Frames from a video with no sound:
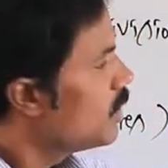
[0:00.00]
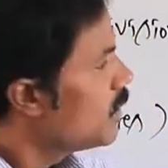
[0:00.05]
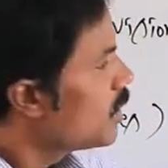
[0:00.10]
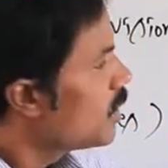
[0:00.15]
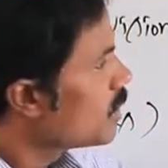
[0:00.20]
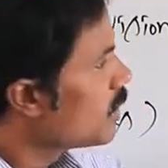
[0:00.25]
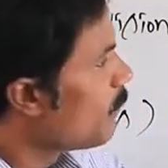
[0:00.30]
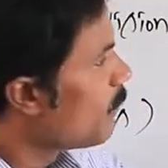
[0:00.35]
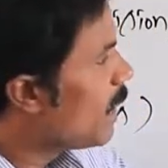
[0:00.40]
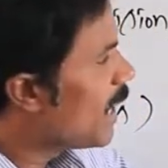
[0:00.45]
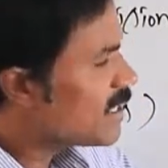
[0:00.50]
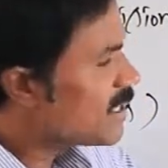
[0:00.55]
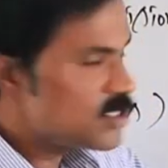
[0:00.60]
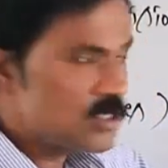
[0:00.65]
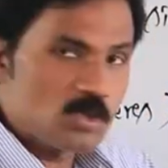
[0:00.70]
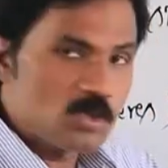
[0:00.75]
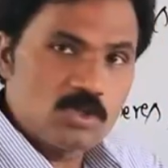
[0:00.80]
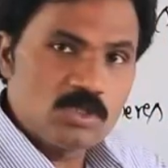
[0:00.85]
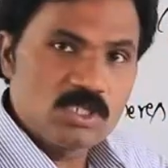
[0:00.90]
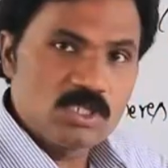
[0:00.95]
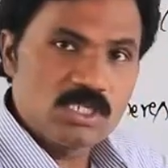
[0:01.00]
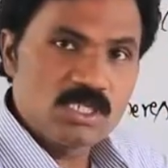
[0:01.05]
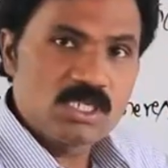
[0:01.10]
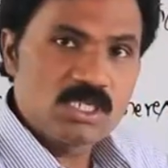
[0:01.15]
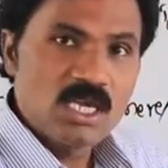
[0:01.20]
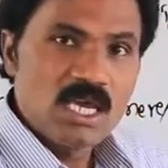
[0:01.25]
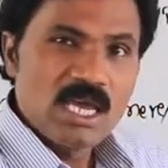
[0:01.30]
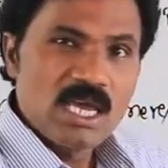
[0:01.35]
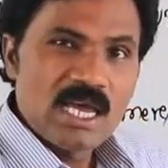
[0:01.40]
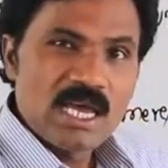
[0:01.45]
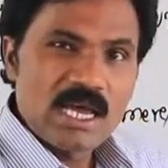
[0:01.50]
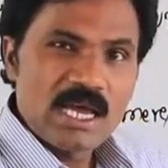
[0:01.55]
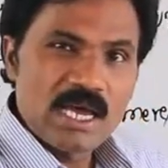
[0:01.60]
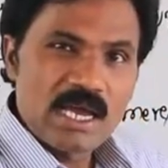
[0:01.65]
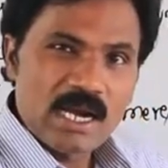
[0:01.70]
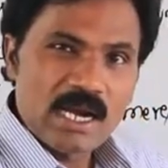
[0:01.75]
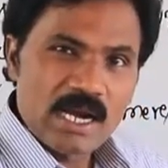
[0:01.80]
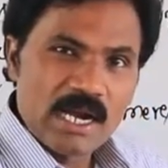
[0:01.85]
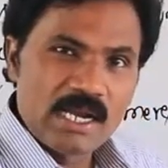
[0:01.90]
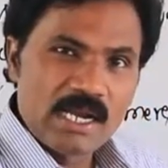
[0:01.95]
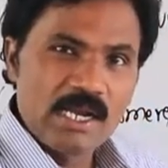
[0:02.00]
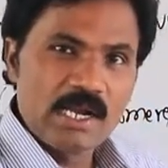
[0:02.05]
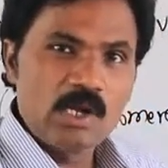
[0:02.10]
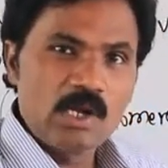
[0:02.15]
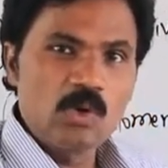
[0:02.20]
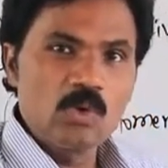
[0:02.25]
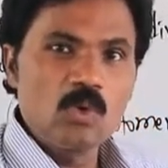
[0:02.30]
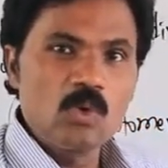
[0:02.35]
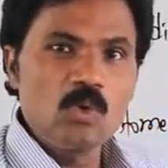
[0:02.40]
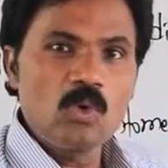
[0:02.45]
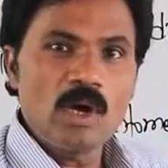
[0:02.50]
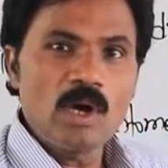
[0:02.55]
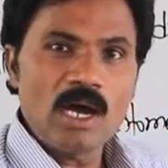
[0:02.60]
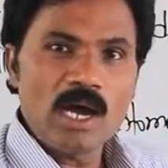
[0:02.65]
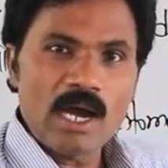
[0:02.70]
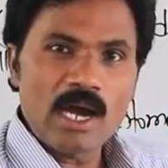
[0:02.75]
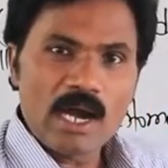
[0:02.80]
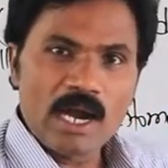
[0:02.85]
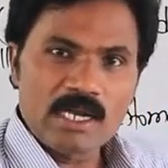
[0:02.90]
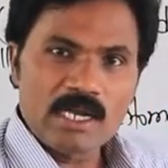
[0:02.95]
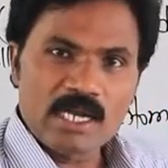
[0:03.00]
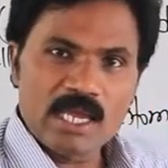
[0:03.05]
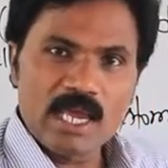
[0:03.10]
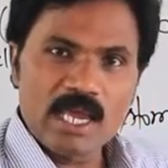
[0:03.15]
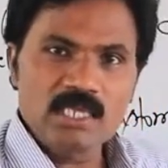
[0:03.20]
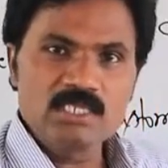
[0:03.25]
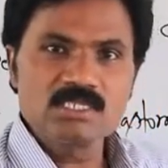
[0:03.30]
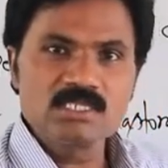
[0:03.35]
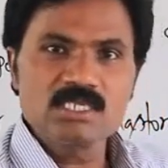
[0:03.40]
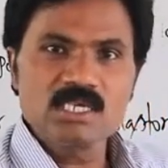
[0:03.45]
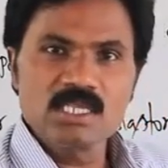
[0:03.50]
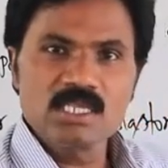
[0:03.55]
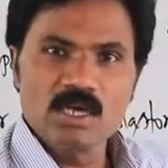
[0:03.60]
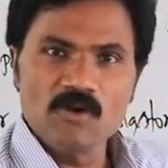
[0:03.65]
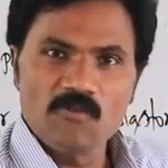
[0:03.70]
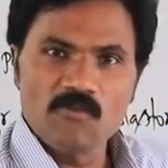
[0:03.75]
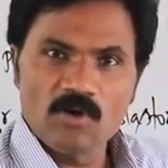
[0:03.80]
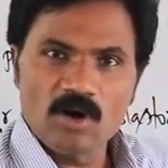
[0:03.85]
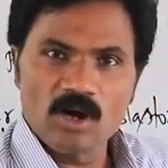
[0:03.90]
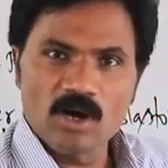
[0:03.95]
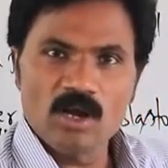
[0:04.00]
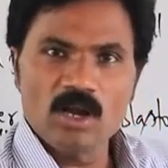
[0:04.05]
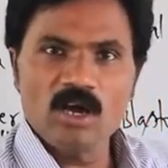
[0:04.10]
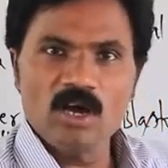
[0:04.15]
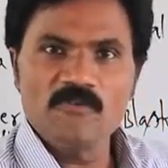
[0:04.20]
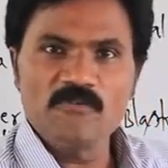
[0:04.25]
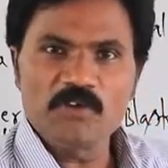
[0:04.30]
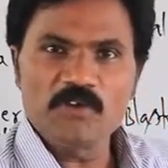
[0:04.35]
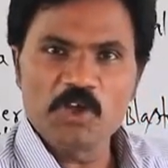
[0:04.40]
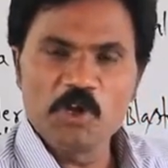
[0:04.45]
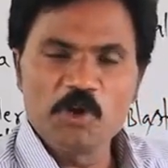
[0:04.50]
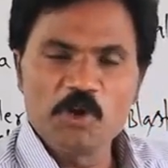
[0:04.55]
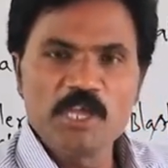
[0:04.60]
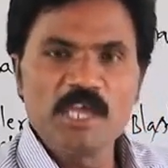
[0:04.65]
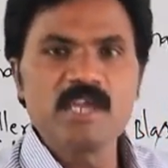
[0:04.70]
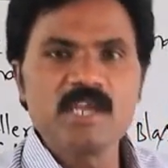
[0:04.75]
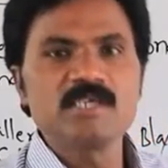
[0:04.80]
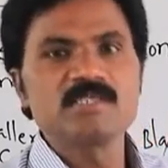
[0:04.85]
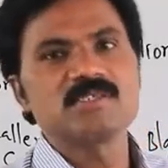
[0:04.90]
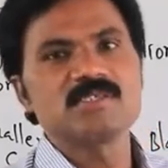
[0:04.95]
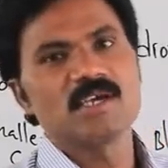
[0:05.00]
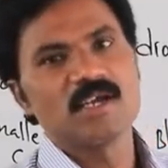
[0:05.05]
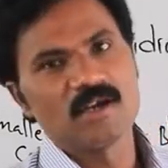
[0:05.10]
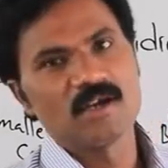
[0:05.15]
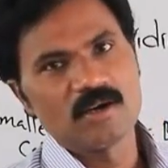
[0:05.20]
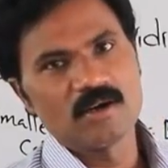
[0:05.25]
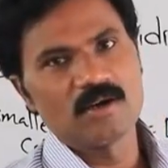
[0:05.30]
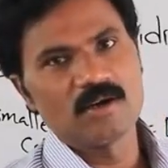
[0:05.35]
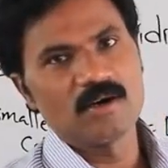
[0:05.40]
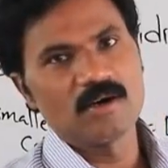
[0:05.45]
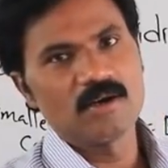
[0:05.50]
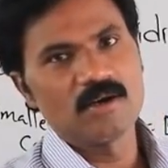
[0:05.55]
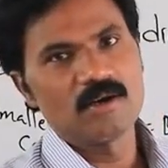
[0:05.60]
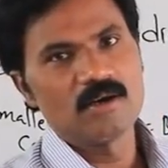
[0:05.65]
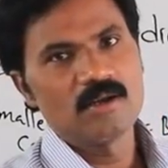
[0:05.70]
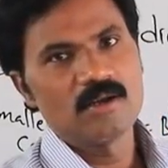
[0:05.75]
the blastocysts are ready to attach the wall of uterus and all.